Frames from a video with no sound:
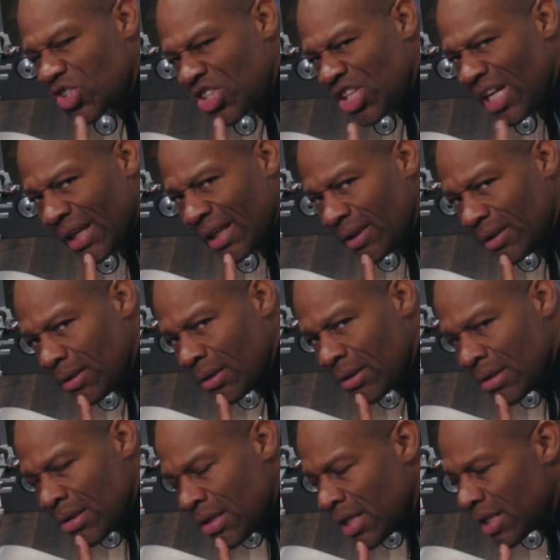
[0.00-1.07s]
chin
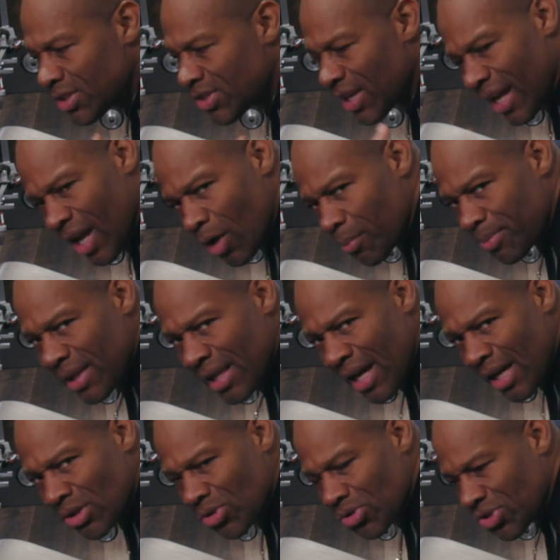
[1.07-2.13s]
to help the
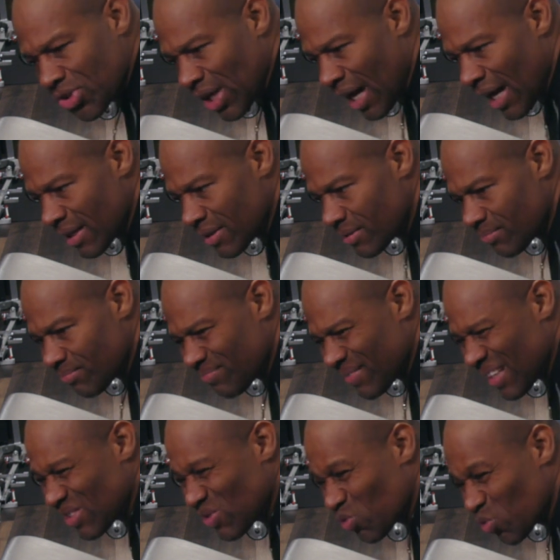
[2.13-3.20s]
exercise.
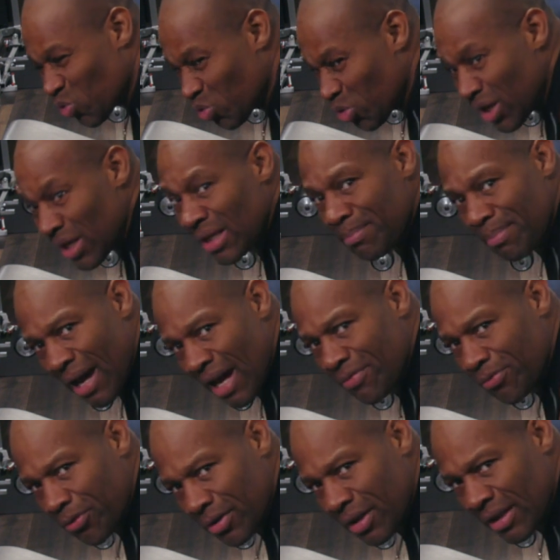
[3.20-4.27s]
That's really
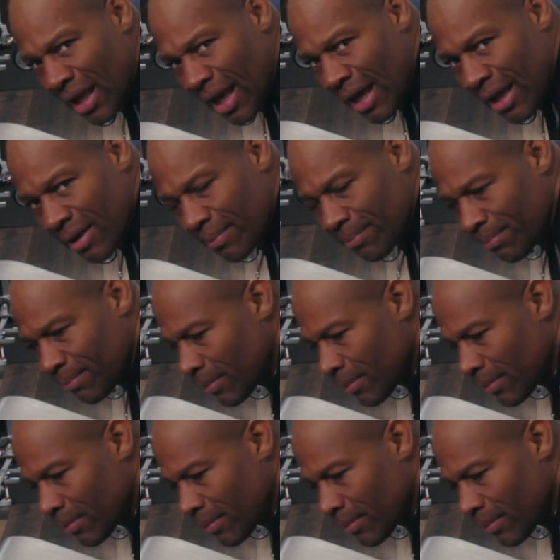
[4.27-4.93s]
bad for the neck.